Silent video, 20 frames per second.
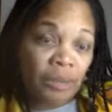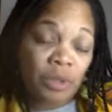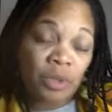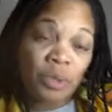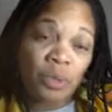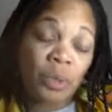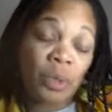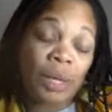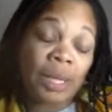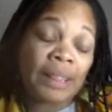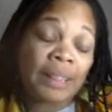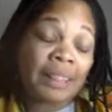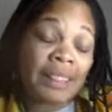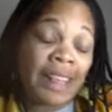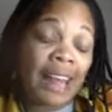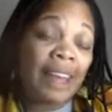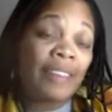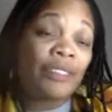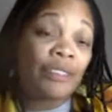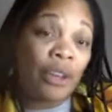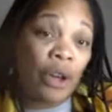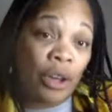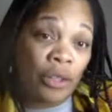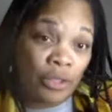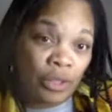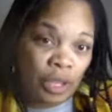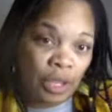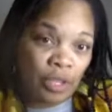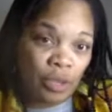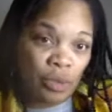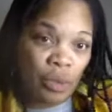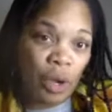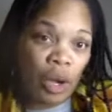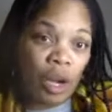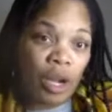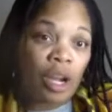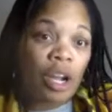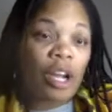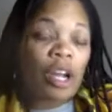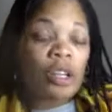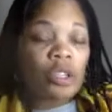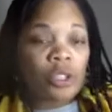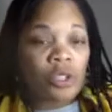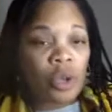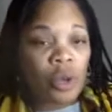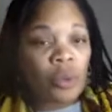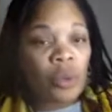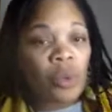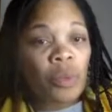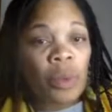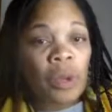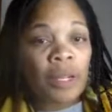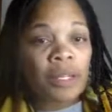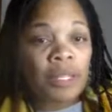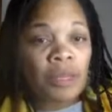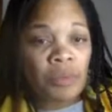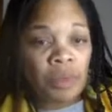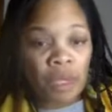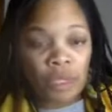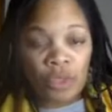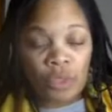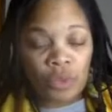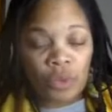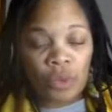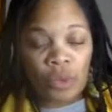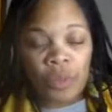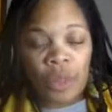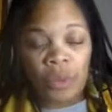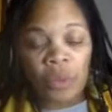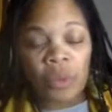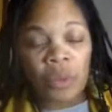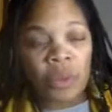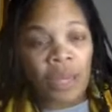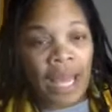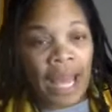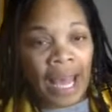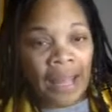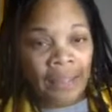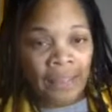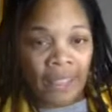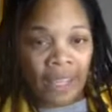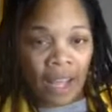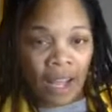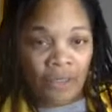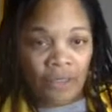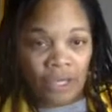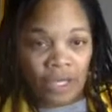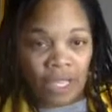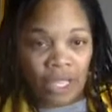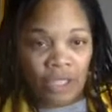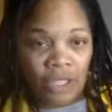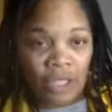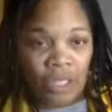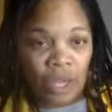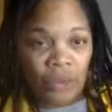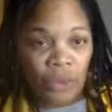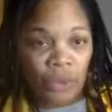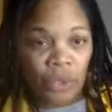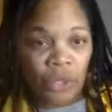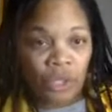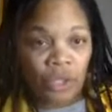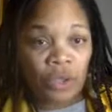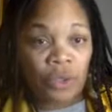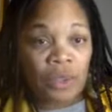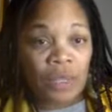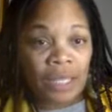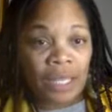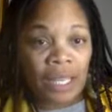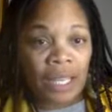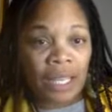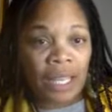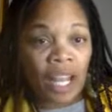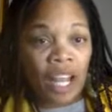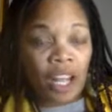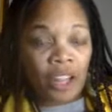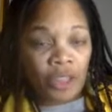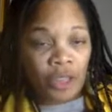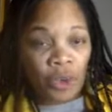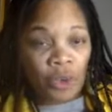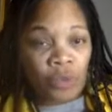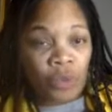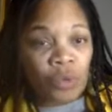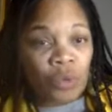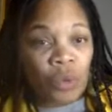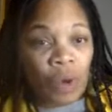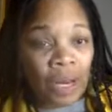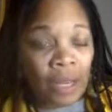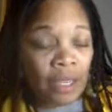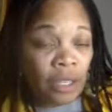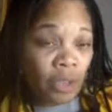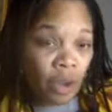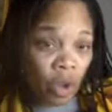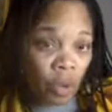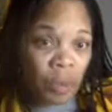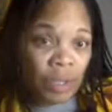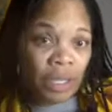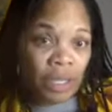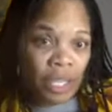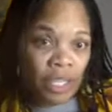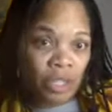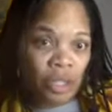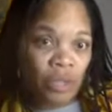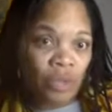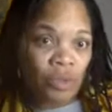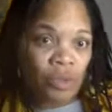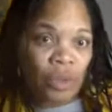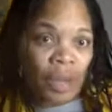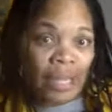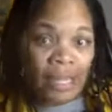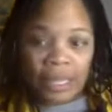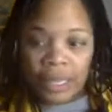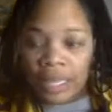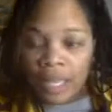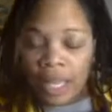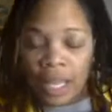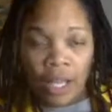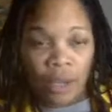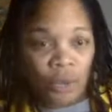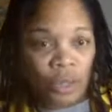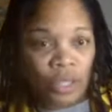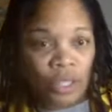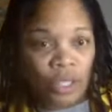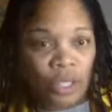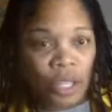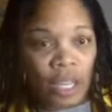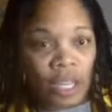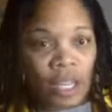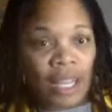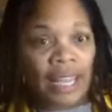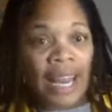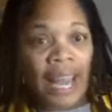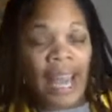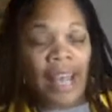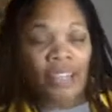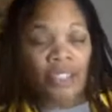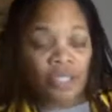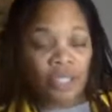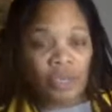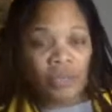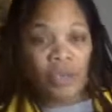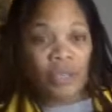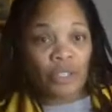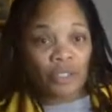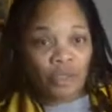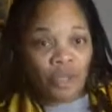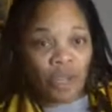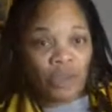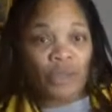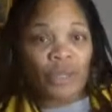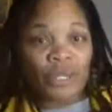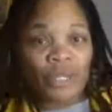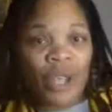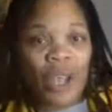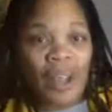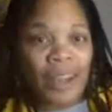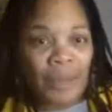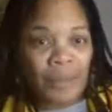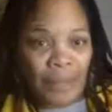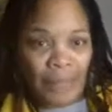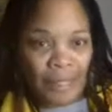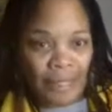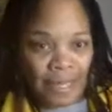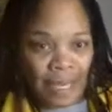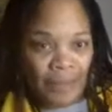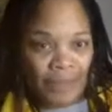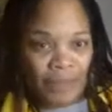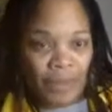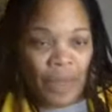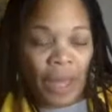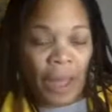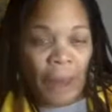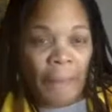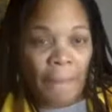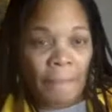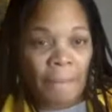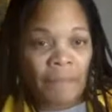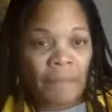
up to what they thought things were. So we wanted to make sure that when we had the conversation that we're using the right nomenclature, the right language, and actually to make sure that we're talking about the same thing.